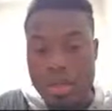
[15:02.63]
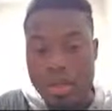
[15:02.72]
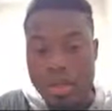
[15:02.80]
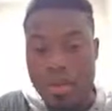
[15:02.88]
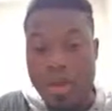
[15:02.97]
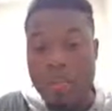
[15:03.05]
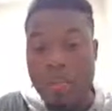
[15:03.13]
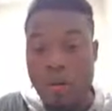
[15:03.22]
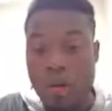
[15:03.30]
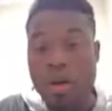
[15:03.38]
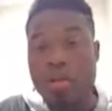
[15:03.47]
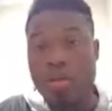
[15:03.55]
So we have
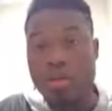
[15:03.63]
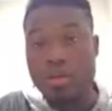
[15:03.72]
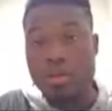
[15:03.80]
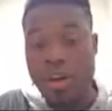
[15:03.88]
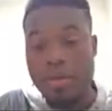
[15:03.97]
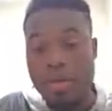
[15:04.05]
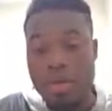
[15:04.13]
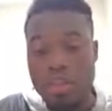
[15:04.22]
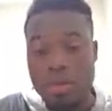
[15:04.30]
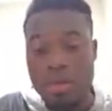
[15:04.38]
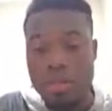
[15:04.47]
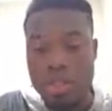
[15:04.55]
4 divided by
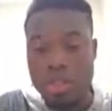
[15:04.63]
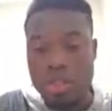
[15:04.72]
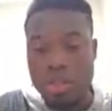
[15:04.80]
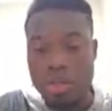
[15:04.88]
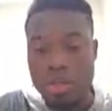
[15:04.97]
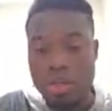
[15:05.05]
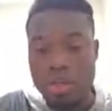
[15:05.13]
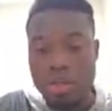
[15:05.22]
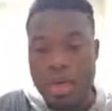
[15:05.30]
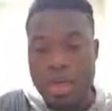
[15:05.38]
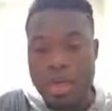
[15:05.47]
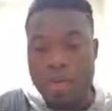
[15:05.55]
2, which is 2.
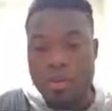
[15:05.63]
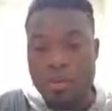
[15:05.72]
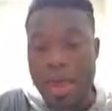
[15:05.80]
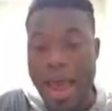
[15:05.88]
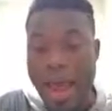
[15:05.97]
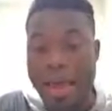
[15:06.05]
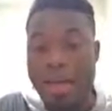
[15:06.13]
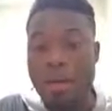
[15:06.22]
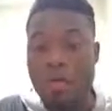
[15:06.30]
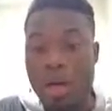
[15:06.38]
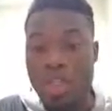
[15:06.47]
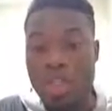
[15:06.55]
Then we're
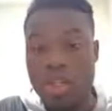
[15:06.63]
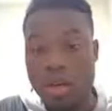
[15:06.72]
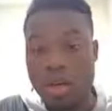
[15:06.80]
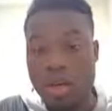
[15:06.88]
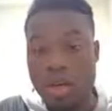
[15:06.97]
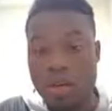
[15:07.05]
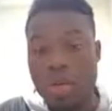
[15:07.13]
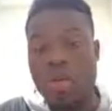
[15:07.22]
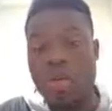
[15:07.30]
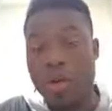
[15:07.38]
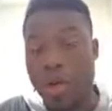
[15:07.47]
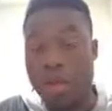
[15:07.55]
adding 1 to it, so then
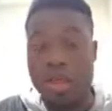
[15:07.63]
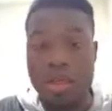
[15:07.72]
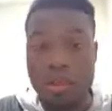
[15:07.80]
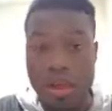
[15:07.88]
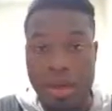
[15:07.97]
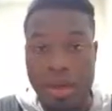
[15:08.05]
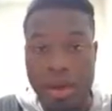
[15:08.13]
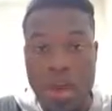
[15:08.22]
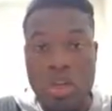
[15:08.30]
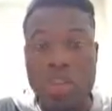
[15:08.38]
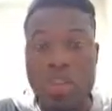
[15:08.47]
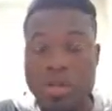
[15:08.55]
we're getting 3.
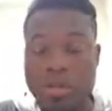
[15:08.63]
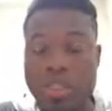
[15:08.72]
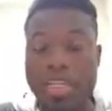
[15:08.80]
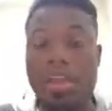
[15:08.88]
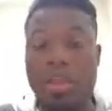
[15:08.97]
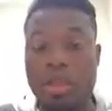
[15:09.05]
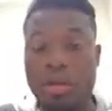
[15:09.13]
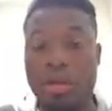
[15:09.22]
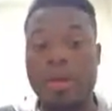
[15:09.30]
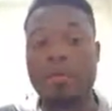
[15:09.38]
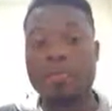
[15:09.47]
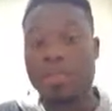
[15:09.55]
So then we're saying
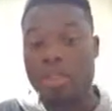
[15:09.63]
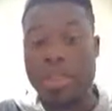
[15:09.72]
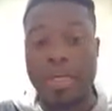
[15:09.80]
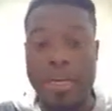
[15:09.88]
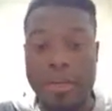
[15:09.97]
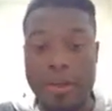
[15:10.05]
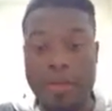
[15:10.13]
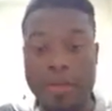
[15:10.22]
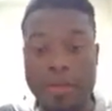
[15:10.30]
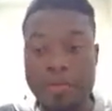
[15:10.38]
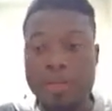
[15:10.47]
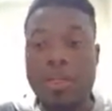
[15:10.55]
3 to the end.
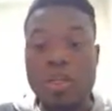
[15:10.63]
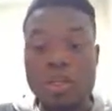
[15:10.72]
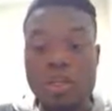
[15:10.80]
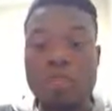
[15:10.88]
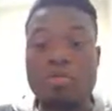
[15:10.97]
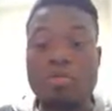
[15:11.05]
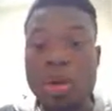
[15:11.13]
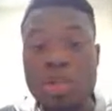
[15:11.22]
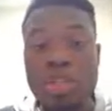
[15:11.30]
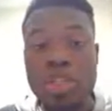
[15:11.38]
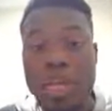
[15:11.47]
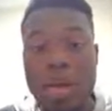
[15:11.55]
So the most
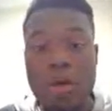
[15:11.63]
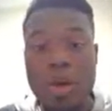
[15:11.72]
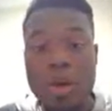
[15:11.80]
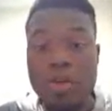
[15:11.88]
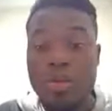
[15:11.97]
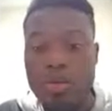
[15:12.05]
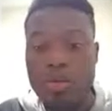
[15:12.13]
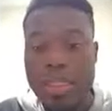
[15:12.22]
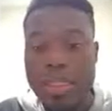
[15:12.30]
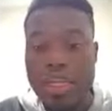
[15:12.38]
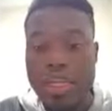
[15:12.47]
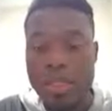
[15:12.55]
generic way, so
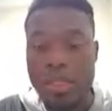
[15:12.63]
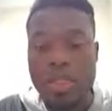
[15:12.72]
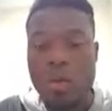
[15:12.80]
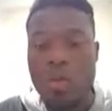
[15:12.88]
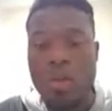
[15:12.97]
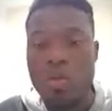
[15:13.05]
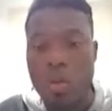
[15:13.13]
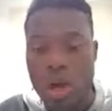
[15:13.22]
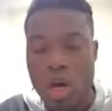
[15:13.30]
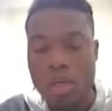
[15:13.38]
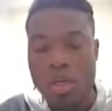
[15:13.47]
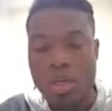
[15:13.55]
once again, so this only
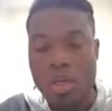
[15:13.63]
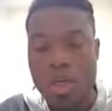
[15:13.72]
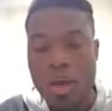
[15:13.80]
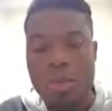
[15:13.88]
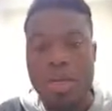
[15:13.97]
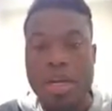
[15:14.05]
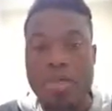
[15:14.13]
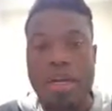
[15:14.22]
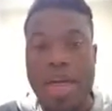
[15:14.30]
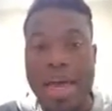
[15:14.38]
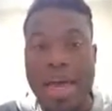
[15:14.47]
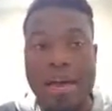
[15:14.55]
works because we
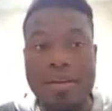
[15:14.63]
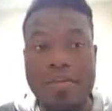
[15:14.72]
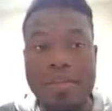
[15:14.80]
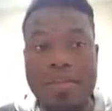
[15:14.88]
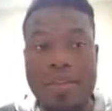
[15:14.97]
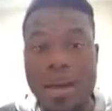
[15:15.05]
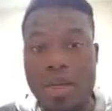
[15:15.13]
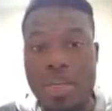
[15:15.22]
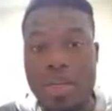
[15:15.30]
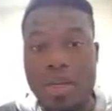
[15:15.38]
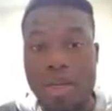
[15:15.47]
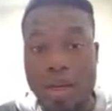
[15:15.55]
have a
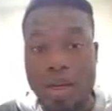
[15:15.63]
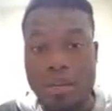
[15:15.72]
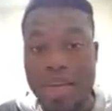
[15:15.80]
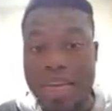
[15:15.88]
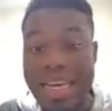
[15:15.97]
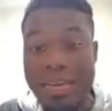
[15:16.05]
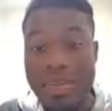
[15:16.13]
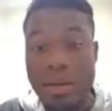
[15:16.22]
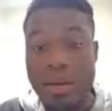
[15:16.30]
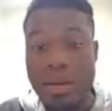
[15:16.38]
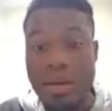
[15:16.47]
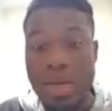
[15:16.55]
vector of an
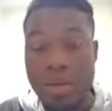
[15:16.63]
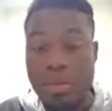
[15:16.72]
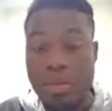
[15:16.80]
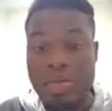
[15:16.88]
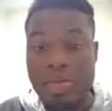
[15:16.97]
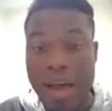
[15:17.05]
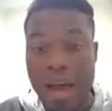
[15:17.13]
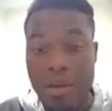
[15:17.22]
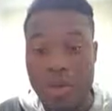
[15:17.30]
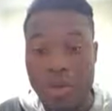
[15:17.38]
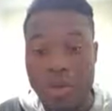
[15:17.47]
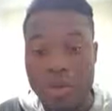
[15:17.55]
even number of
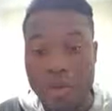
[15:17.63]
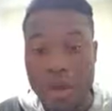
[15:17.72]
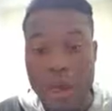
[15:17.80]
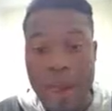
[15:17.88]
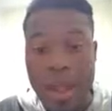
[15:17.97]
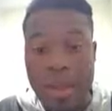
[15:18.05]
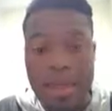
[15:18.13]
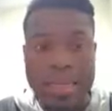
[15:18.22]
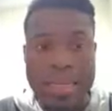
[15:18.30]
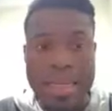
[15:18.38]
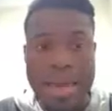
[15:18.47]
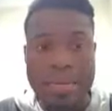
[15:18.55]
values.
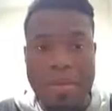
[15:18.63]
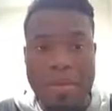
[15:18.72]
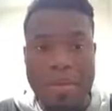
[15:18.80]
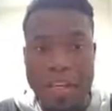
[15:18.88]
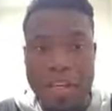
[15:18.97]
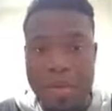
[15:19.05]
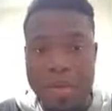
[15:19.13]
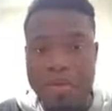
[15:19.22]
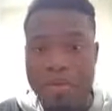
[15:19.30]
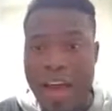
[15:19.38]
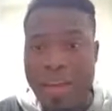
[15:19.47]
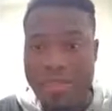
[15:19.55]
Let's say my vector was
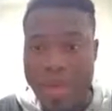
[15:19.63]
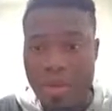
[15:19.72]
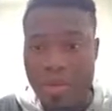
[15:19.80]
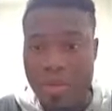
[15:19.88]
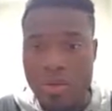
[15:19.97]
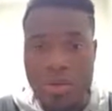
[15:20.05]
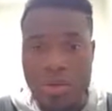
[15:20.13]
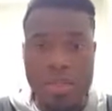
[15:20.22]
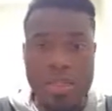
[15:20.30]
5 values.